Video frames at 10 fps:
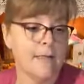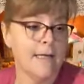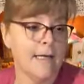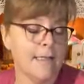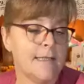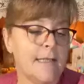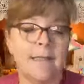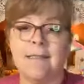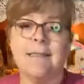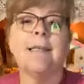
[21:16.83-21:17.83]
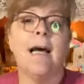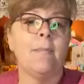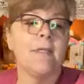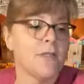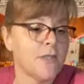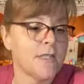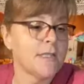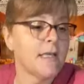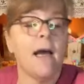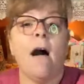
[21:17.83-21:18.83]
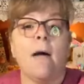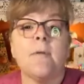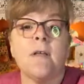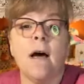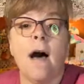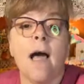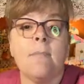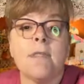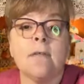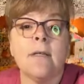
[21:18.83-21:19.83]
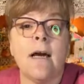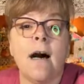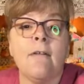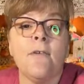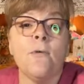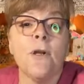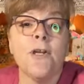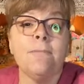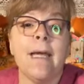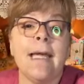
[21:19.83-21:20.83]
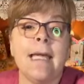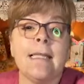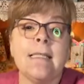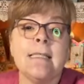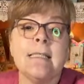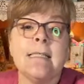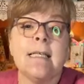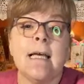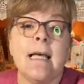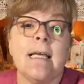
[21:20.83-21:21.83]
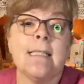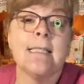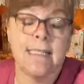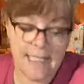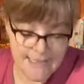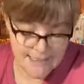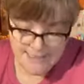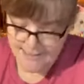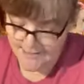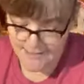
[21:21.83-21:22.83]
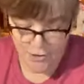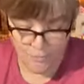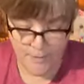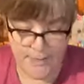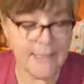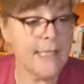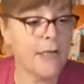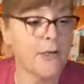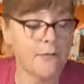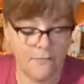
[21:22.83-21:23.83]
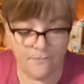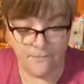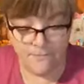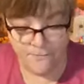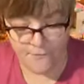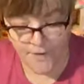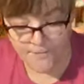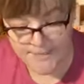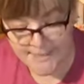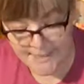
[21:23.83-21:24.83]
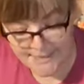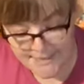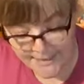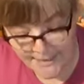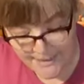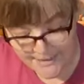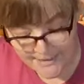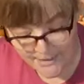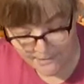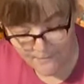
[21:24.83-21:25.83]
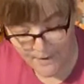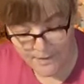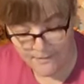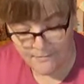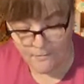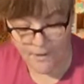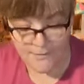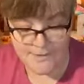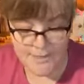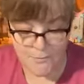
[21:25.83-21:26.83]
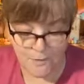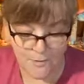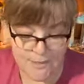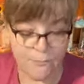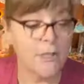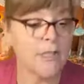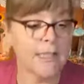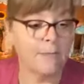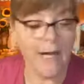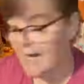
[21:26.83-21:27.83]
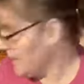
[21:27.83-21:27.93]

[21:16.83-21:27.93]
see. Yeah, see the comments are just absolutely awful. What are you making? This is a soap container from Scentsy, and it's gonna. Well, this is what it was originally, but